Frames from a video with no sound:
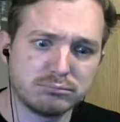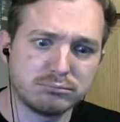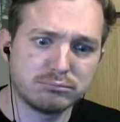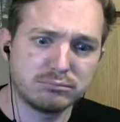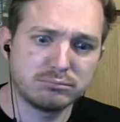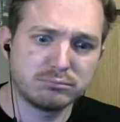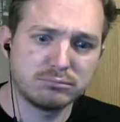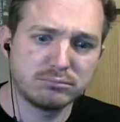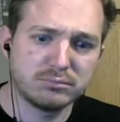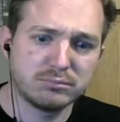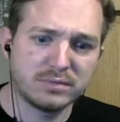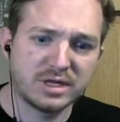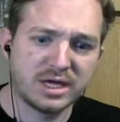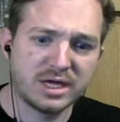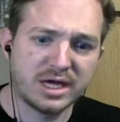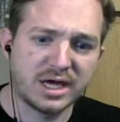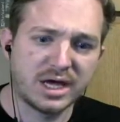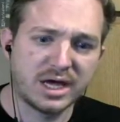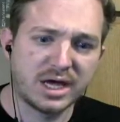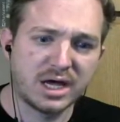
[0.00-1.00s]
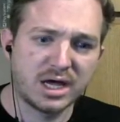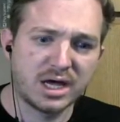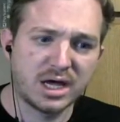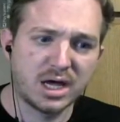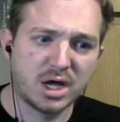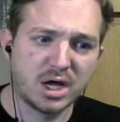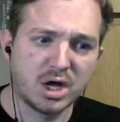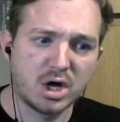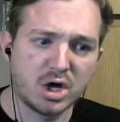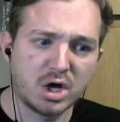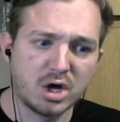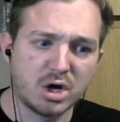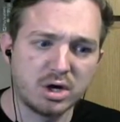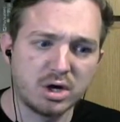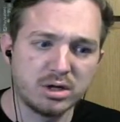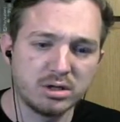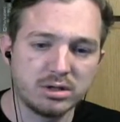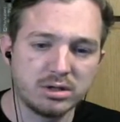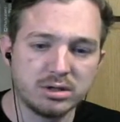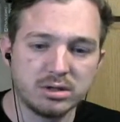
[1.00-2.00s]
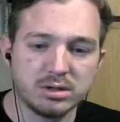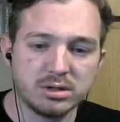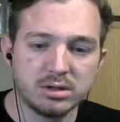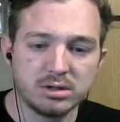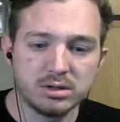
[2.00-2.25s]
No one is speaking in this clip.